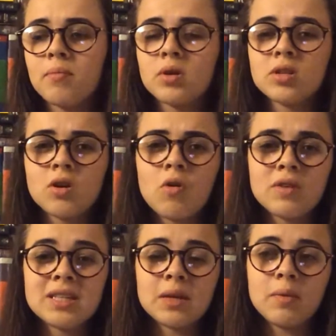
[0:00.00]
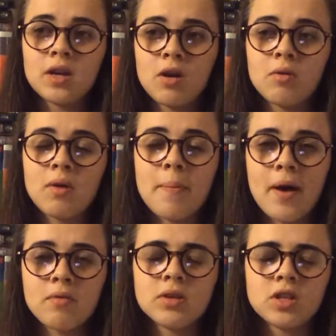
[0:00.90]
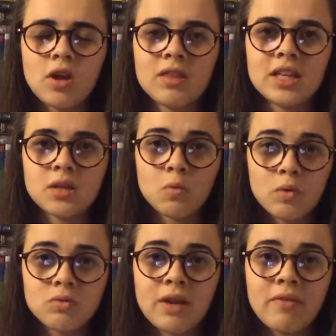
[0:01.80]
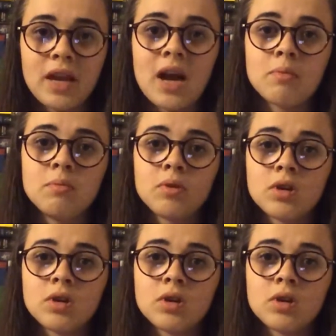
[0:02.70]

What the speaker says: Because obviously we know about certain things that will definitely happen,